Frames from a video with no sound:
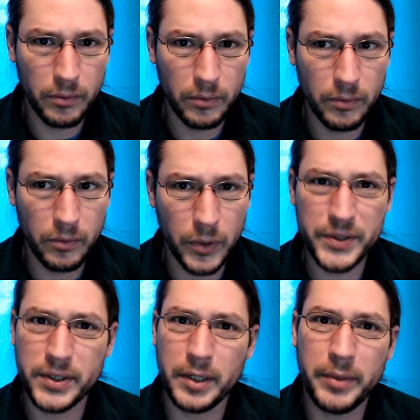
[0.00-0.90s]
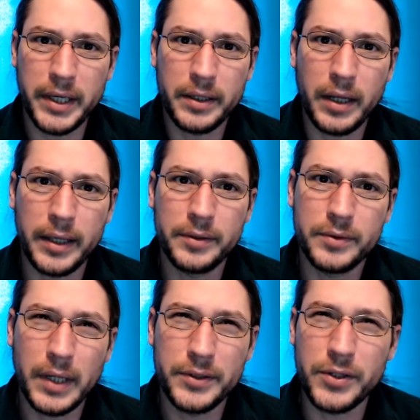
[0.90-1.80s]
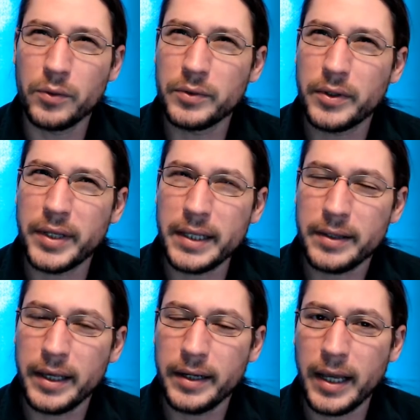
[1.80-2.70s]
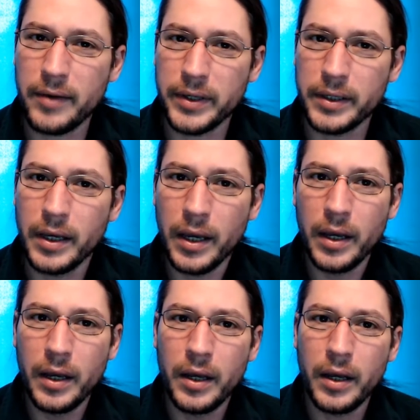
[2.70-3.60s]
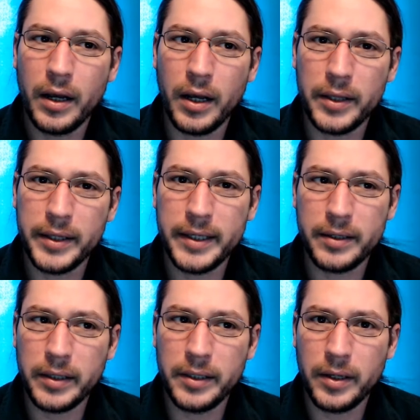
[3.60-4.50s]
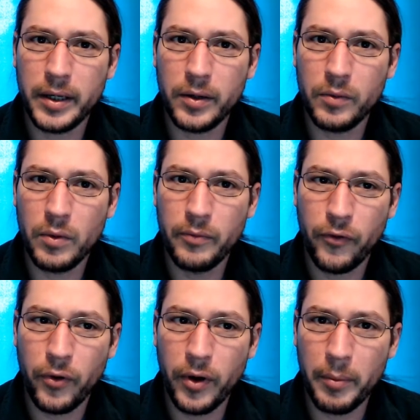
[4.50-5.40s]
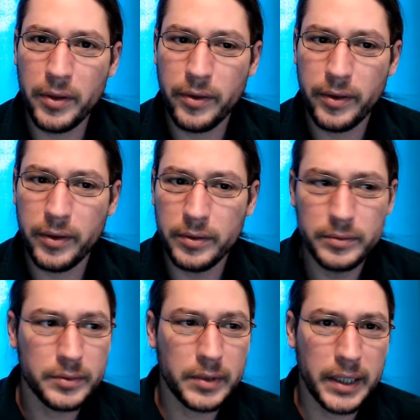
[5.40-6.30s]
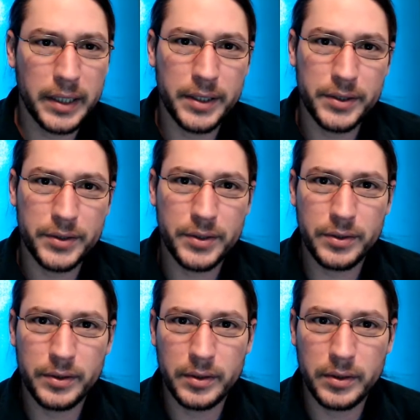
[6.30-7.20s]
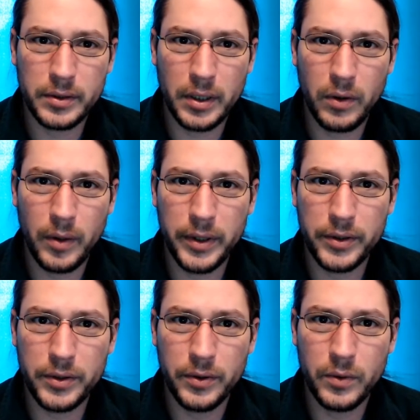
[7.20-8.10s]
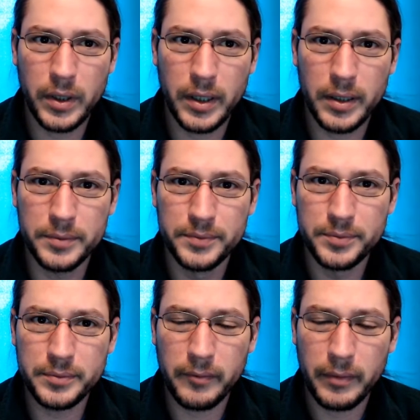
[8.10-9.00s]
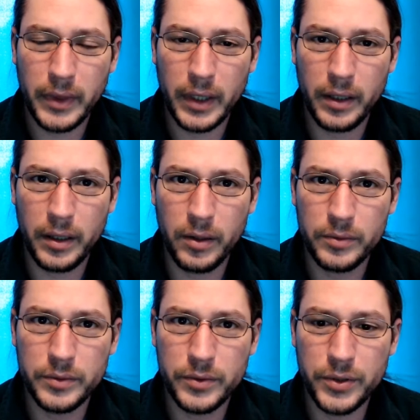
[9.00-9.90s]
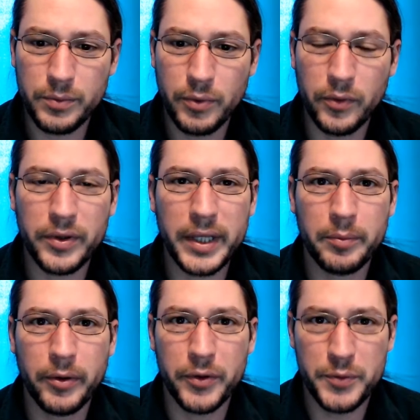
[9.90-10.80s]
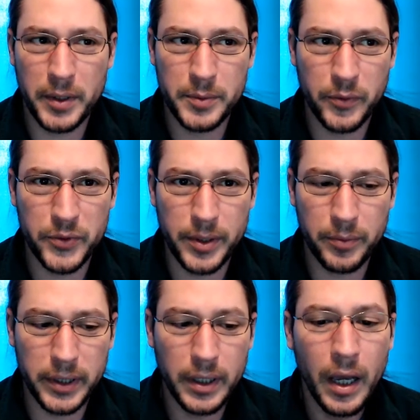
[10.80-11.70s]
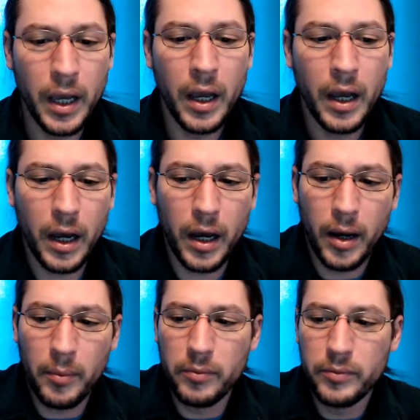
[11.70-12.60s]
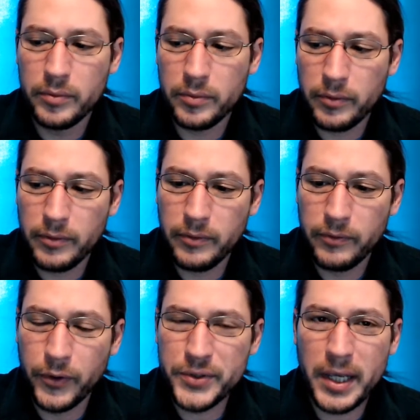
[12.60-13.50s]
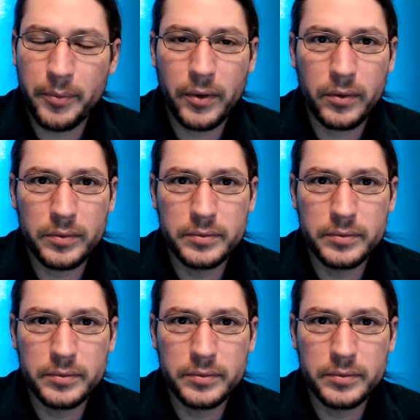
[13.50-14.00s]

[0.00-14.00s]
what it's going to mean. I don't think that having the kid clean the room for a month is a great way to do, you know, to prove that they can be responsible for something. For example,